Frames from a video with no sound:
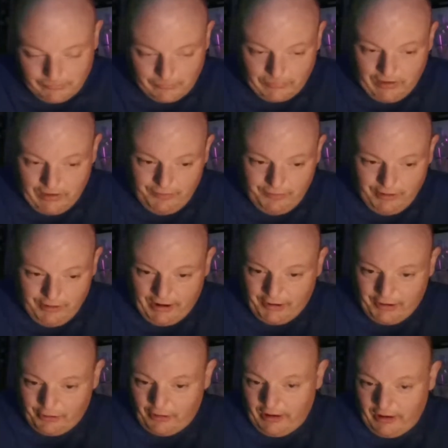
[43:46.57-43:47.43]
if you got
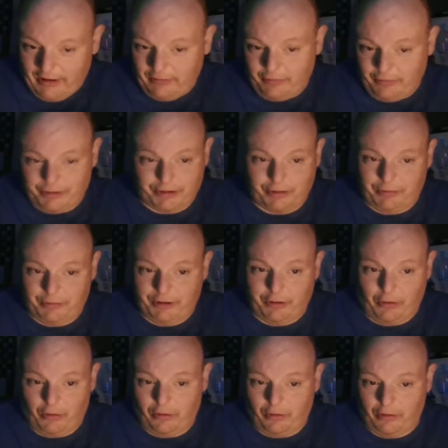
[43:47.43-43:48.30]
your grain, which could be
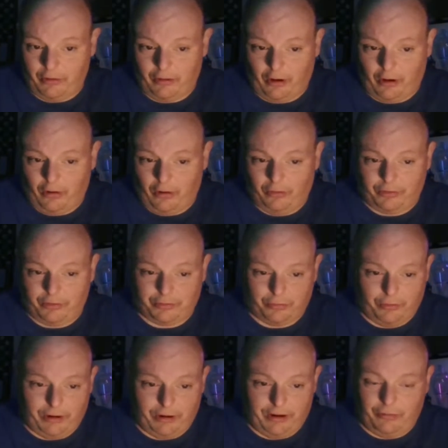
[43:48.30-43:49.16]
corn, oats,
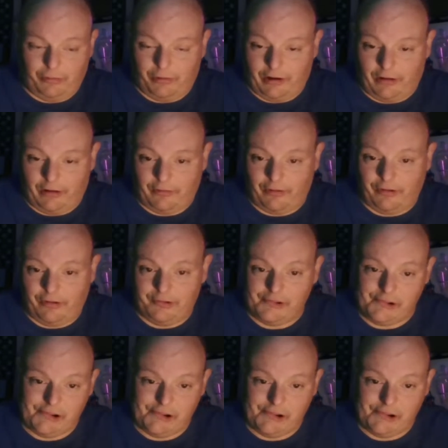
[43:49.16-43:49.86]
wheat, whatever,